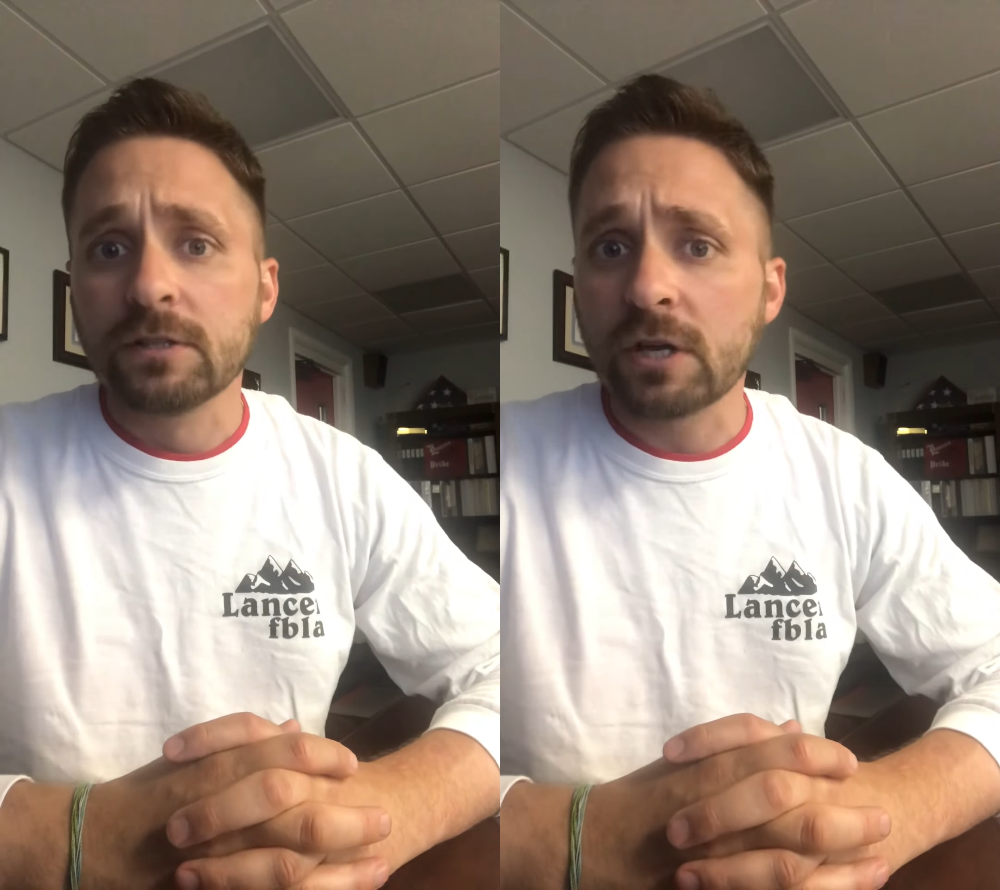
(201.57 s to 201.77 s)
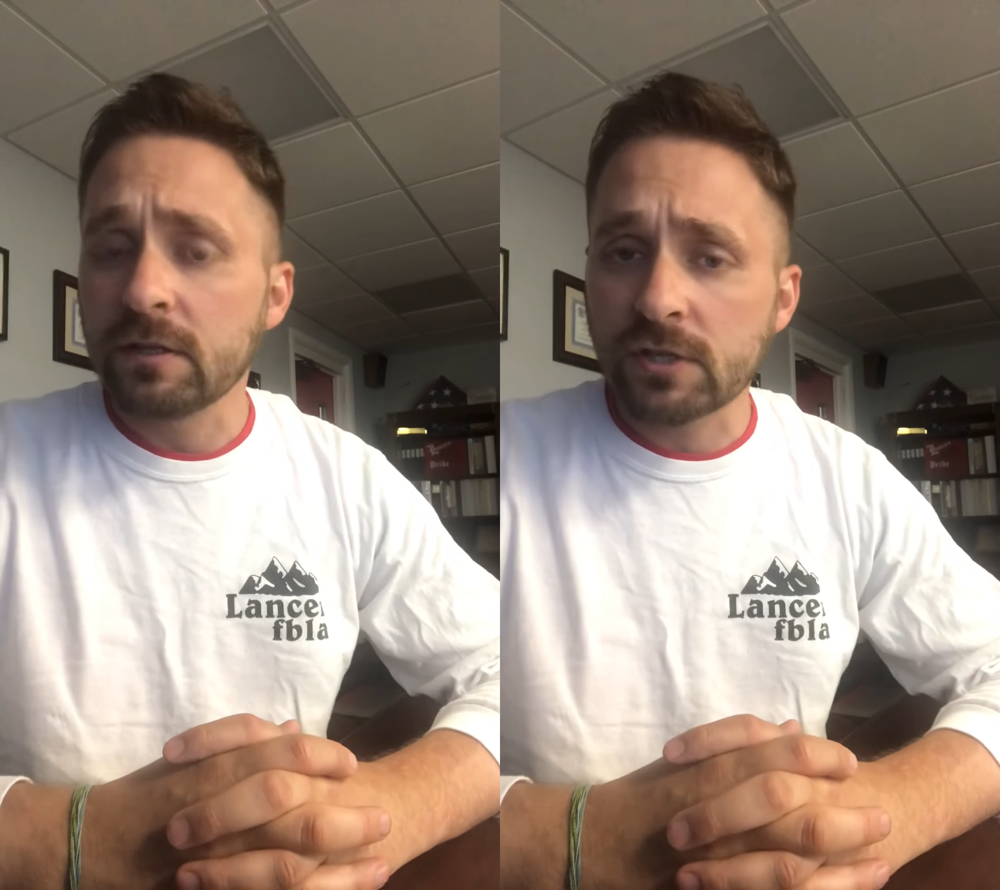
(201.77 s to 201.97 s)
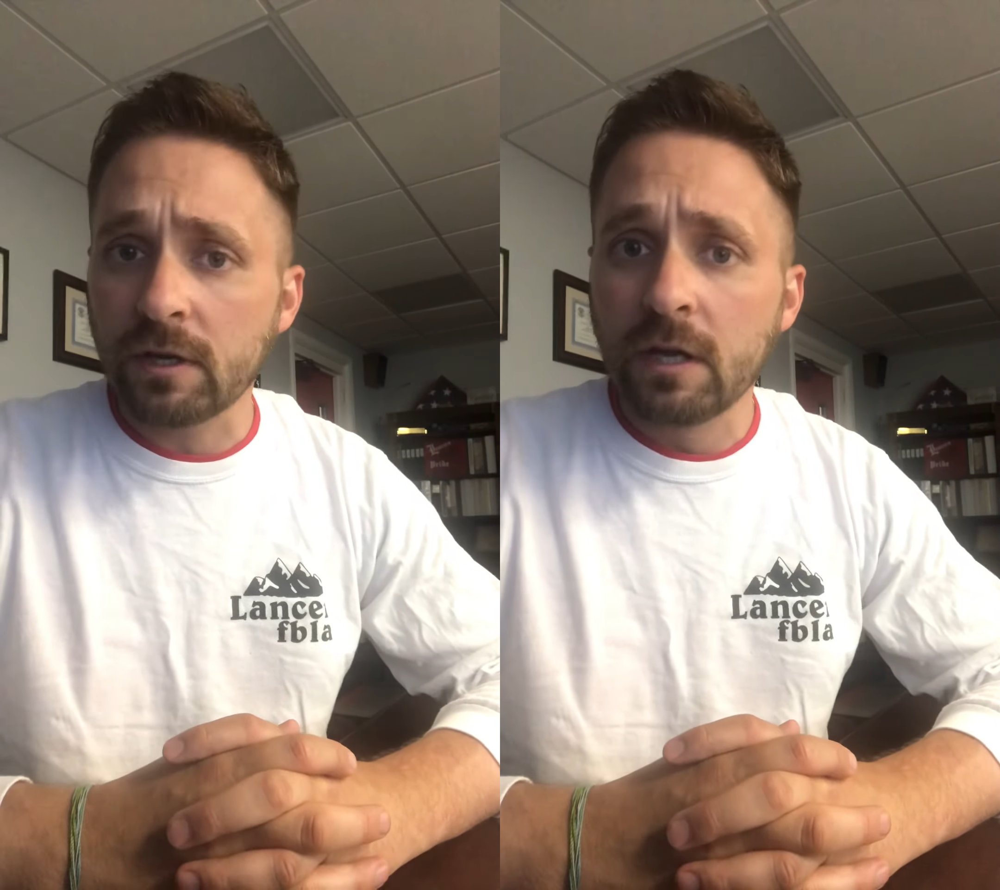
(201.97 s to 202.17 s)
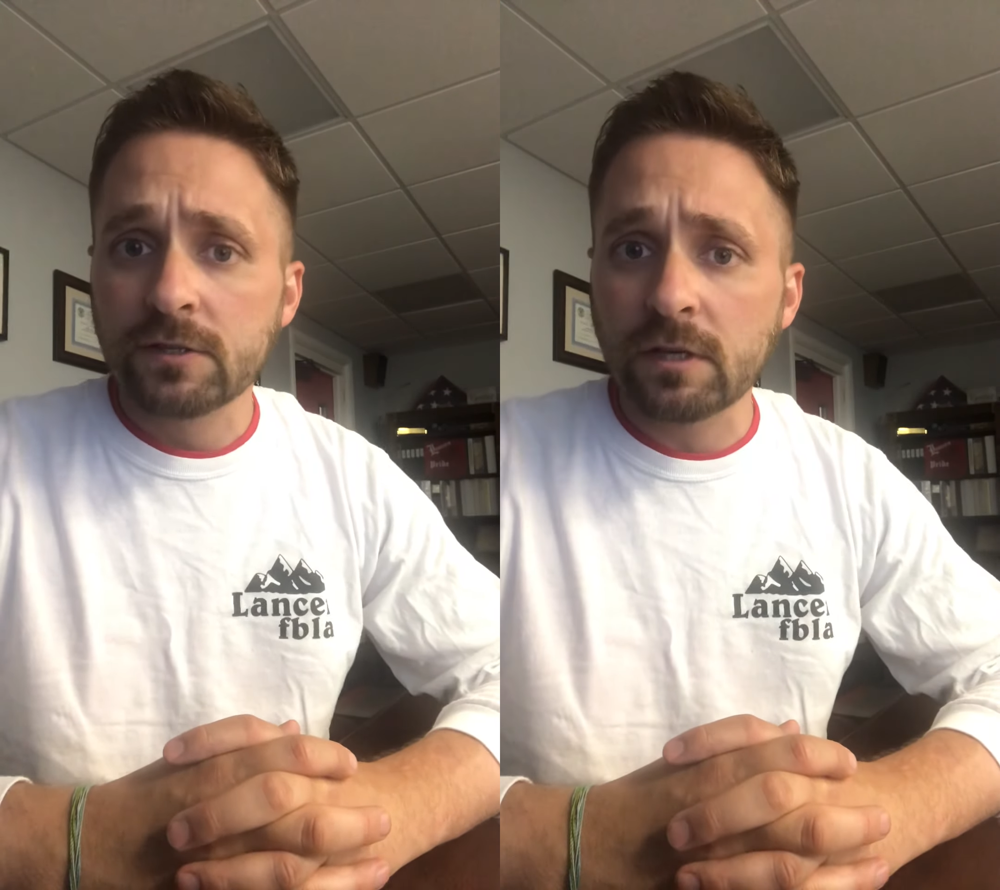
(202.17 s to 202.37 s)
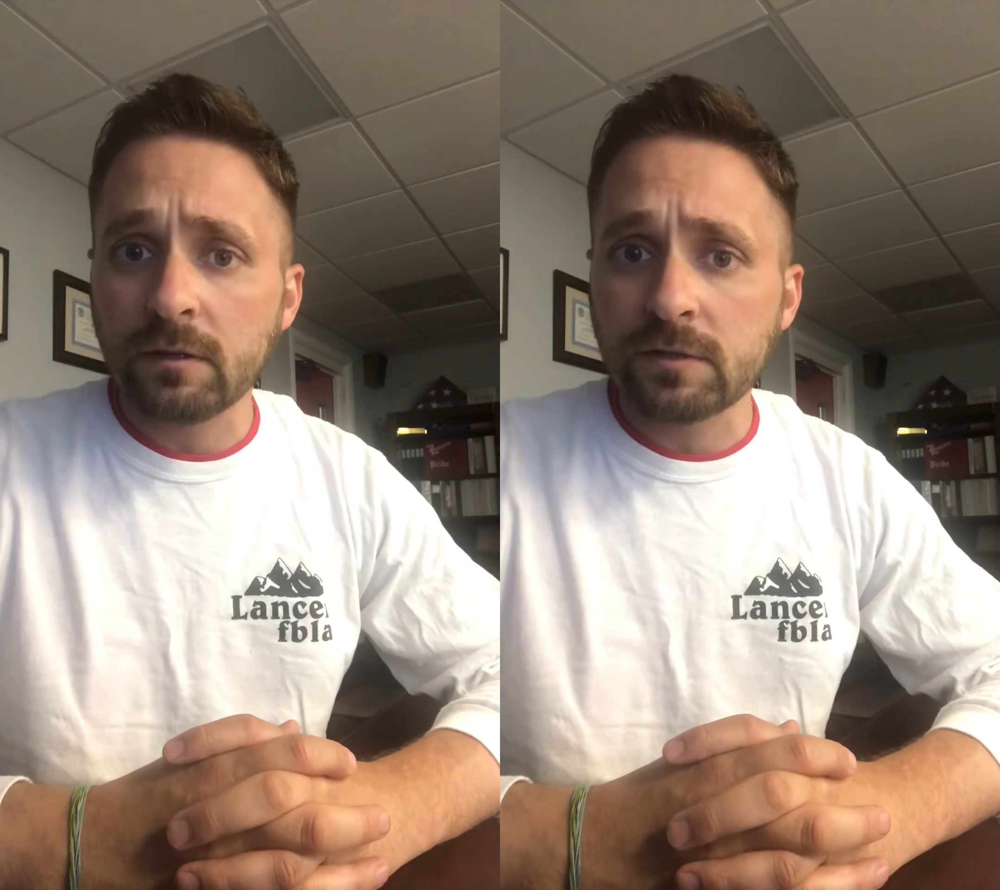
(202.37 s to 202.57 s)
to, to,
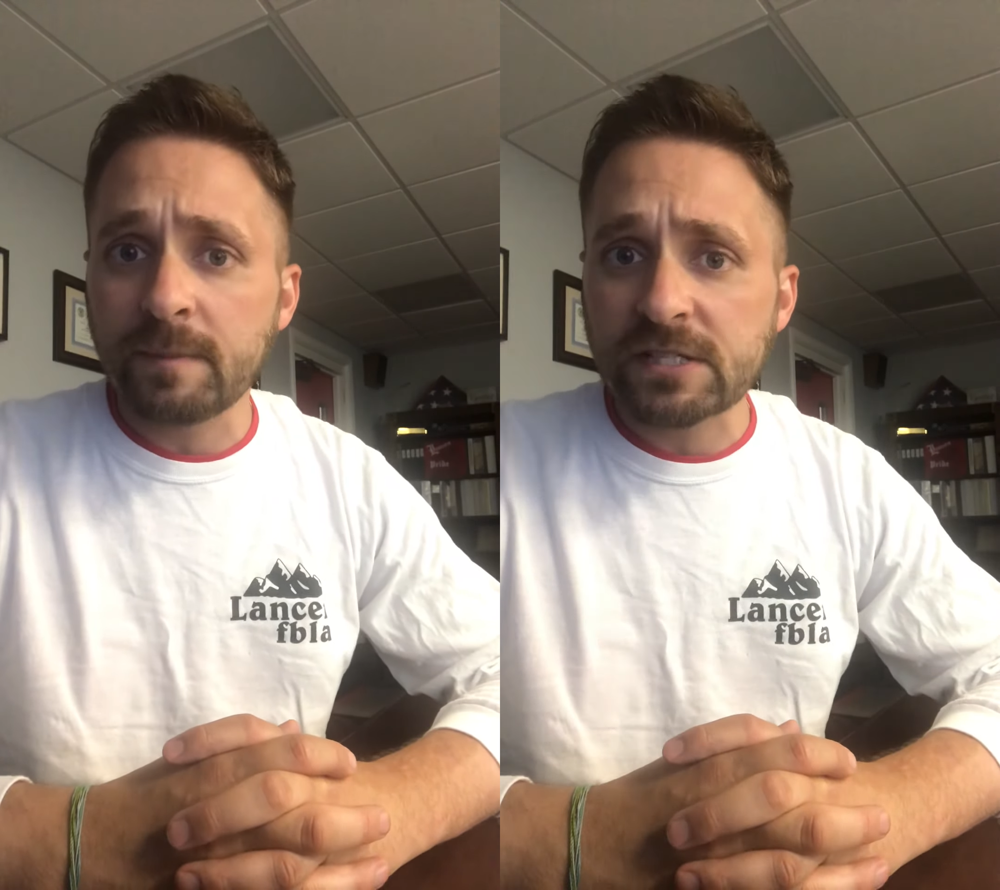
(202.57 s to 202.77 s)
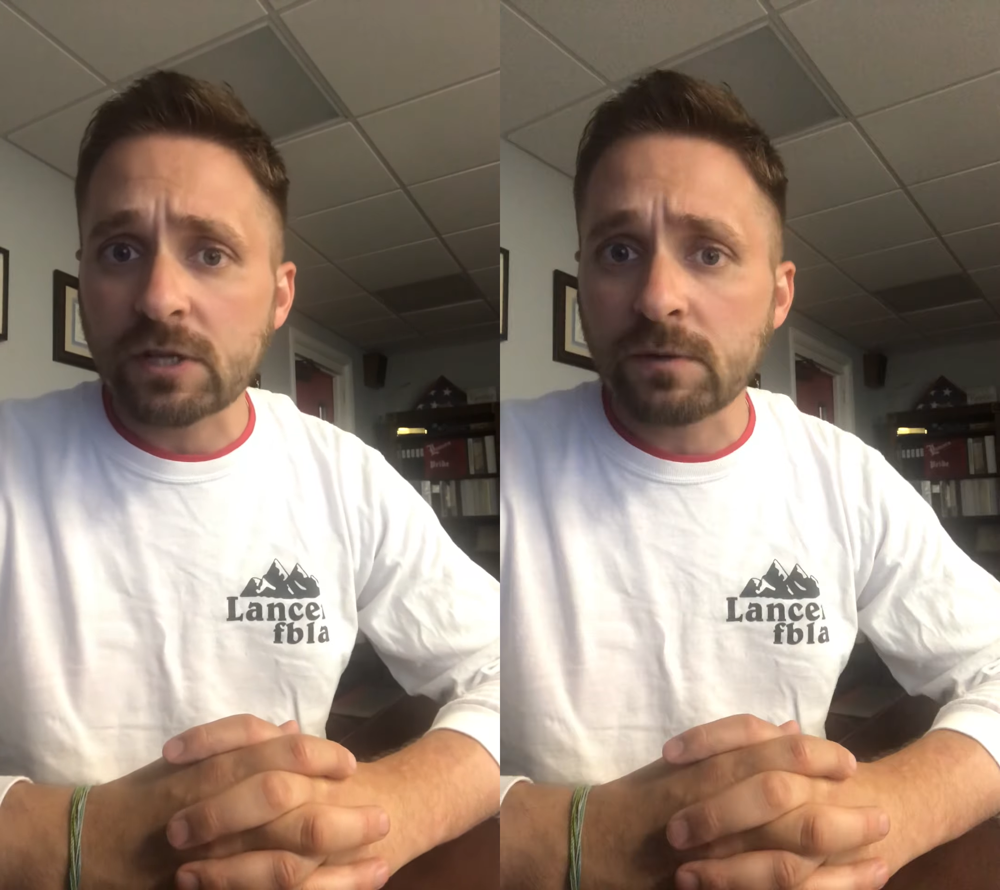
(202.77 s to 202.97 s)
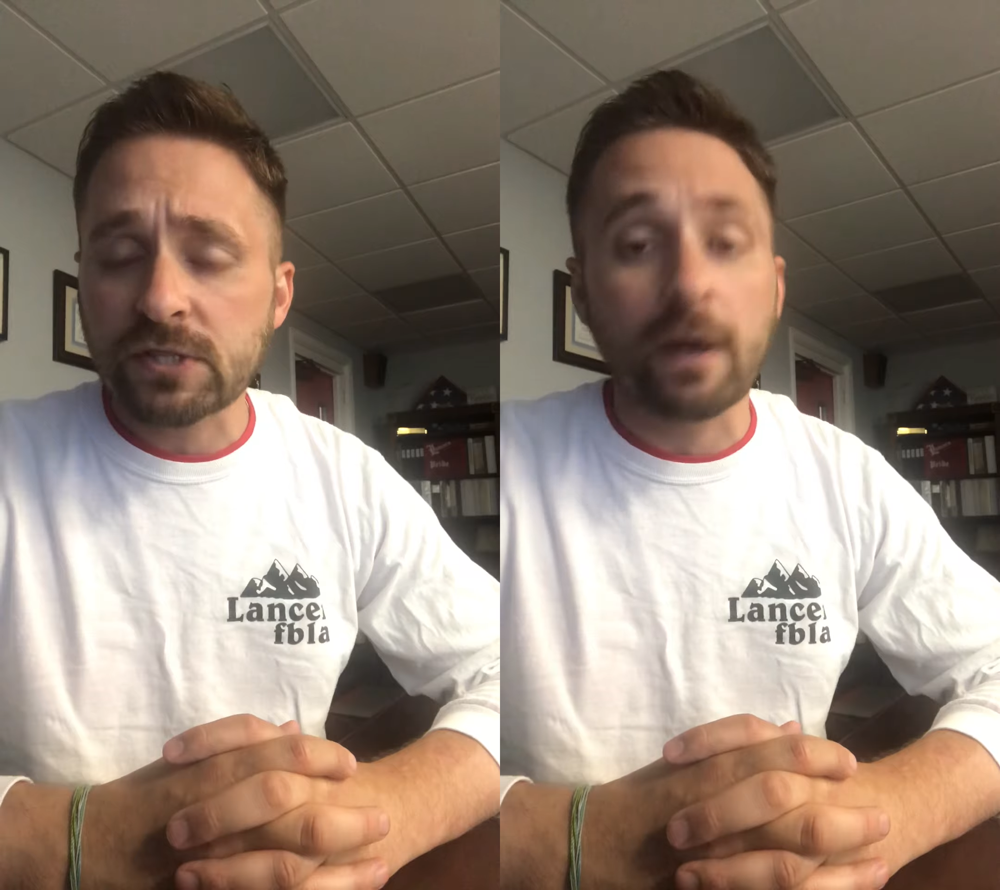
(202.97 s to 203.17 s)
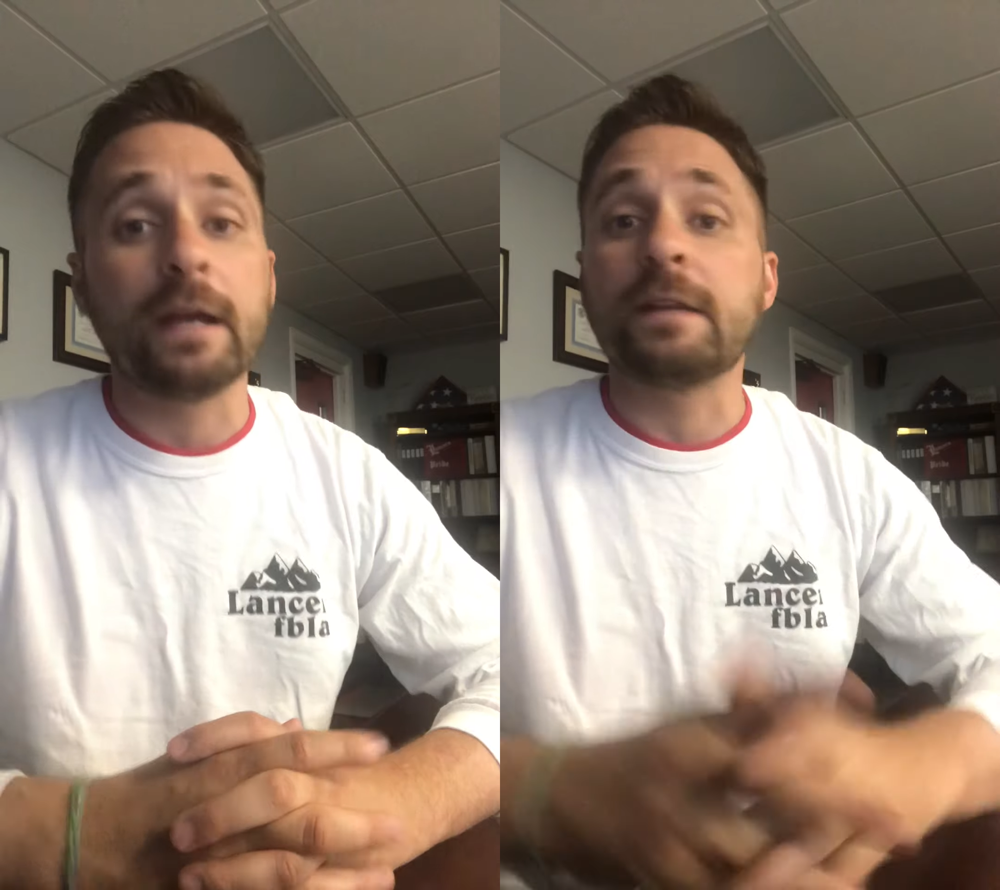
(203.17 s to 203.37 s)
to, to Miss So-and-so.